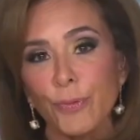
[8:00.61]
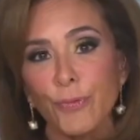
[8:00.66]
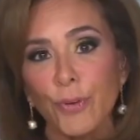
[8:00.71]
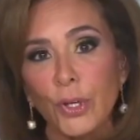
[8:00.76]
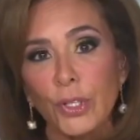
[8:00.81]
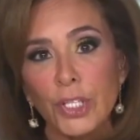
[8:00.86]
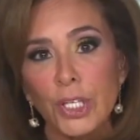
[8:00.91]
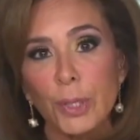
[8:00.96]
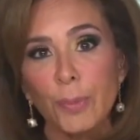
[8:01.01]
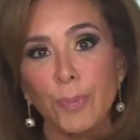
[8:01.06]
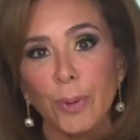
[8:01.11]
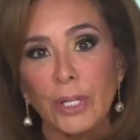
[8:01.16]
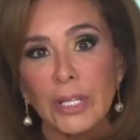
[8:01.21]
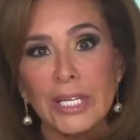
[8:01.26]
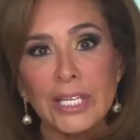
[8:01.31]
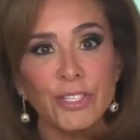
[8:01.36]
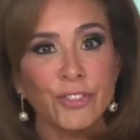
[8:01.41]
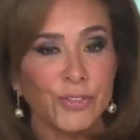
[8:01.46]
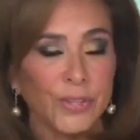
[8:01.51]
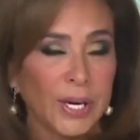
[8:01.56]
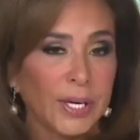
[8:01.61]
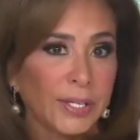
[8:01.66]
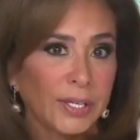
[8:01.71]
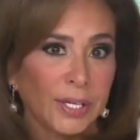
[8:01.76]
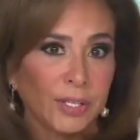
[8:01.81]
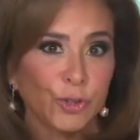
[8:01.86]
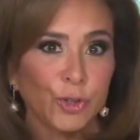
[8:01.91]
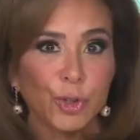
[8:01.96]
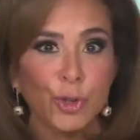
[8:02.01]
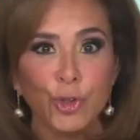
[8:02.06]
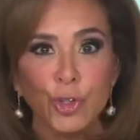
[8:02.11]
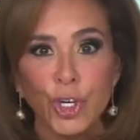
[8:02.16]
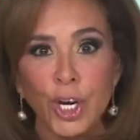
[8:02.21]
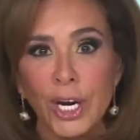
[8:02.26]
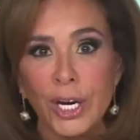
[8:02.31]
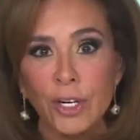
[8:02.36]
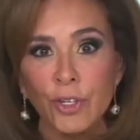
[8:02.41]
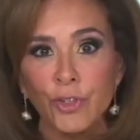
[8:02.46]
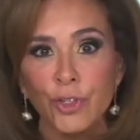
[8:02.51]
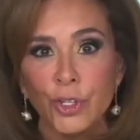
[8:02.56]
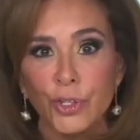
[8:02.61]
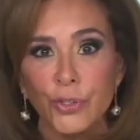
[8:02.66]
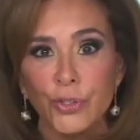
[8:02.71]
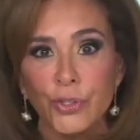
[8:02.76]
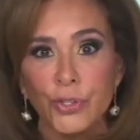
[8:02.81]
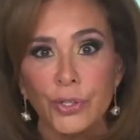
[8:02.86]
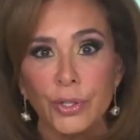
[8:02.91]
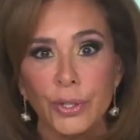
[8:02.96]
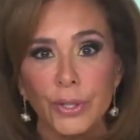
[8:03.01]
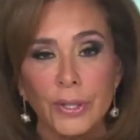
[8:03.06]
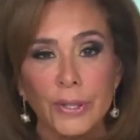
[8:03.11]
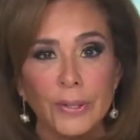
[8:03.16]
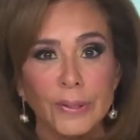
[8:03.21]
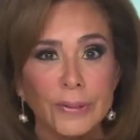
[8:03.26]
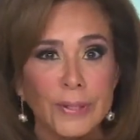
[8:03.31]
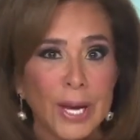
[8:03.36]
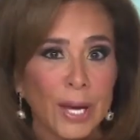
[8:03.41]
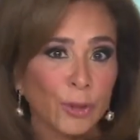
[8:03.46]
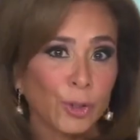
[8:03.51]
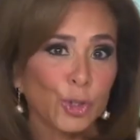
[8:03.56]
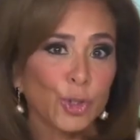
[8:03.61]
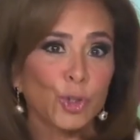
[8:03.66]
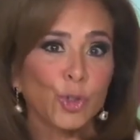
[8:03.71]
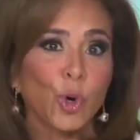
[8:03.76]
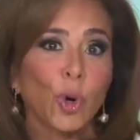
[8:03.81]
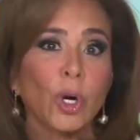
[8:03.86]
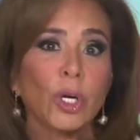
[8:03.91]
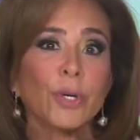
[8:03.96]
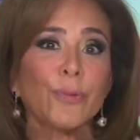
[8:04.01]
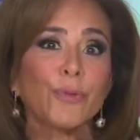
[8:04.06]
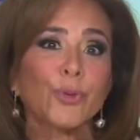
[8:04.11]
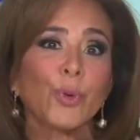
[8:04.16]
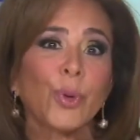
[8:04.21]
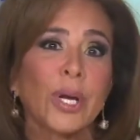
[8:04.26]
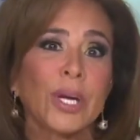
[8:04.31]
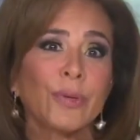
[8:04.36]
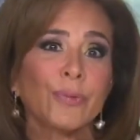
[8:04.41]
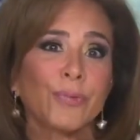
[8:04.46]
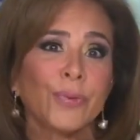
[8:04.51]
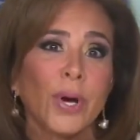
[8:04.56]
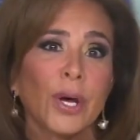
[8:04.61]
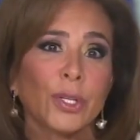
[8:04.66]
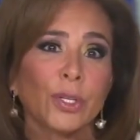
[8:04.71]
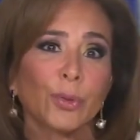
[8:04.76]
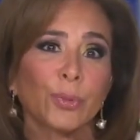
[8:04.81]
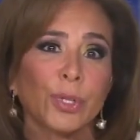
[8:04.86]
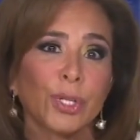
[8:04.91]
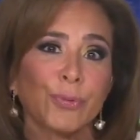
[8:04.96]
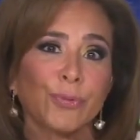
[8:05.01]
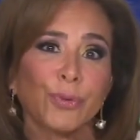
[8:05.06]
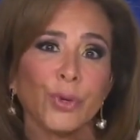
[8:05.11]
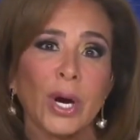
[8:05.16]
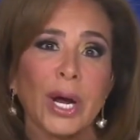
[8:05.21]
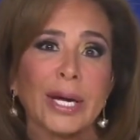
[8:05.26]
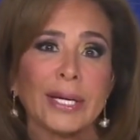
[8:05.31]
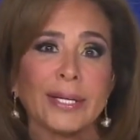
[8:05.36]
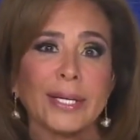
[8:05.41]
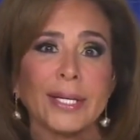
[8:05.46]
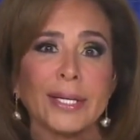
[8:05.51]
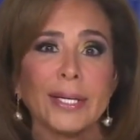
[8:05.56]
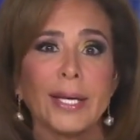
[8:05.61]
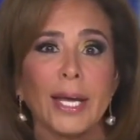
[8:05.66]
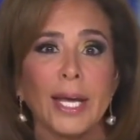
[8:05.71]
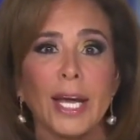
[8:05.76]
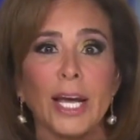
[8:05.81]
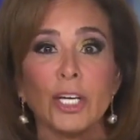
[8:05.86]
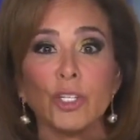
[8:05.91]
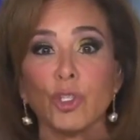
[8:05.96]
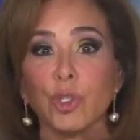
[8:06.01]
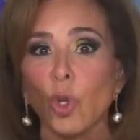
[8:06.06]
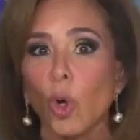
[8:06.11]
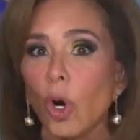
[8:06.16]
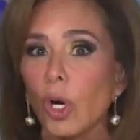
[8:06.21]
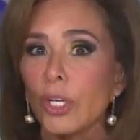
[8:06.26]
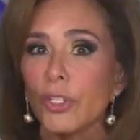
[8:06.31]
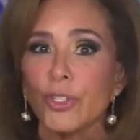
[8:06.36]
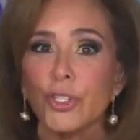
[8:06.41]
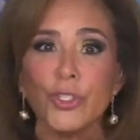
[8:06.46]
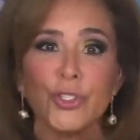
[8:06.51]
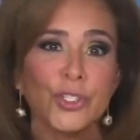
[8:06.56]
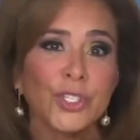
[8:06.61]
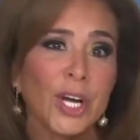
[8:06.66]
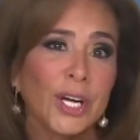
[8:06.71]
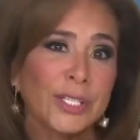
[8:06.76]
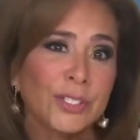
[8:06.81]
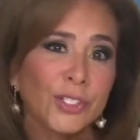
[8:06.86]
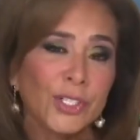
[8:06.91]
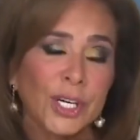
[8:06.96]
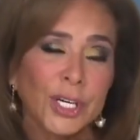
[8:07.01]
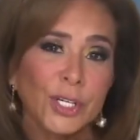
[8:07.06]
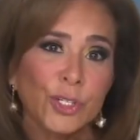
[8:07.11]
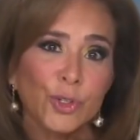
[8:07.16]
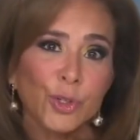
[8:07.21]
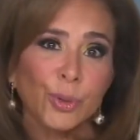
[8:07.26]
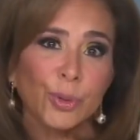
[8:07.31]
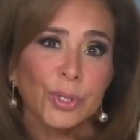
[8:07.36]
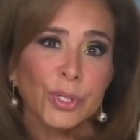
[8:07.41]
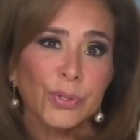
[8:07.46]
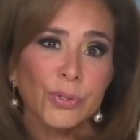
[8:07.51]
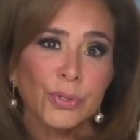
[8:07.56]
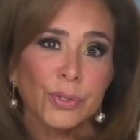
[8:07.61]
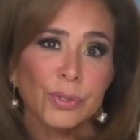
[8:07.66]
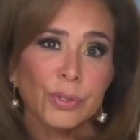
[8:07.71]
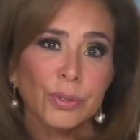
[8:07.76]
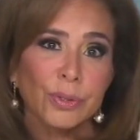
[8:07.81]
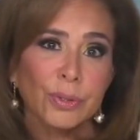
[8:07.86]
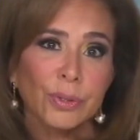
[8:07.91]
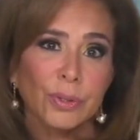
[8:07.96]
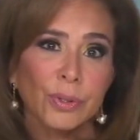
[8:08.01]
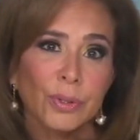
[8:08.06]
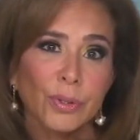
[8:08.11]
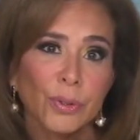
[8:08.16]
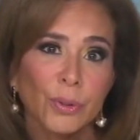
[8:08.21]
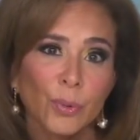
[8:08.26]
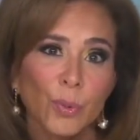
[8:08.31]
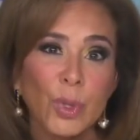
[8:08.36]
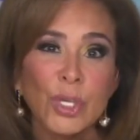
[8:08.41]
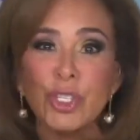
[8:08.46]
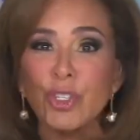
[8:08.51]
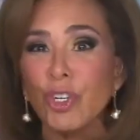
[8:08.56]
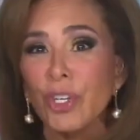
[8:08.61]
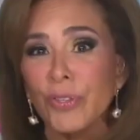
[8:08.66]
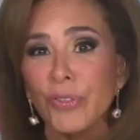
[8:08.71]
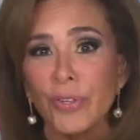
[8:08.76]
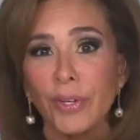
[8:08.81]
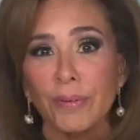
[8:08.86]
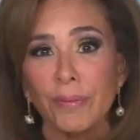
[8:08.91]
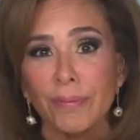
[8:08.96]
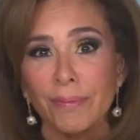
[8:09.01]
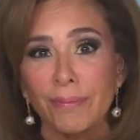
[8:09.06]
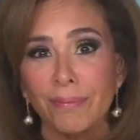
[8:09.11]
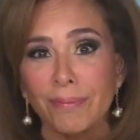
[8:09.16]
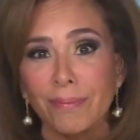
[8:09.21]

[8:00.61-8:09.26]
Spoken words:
defunding police, that answer changes. Now there's talk of grandfathering fracking as long as it's not dangerous. Which is it?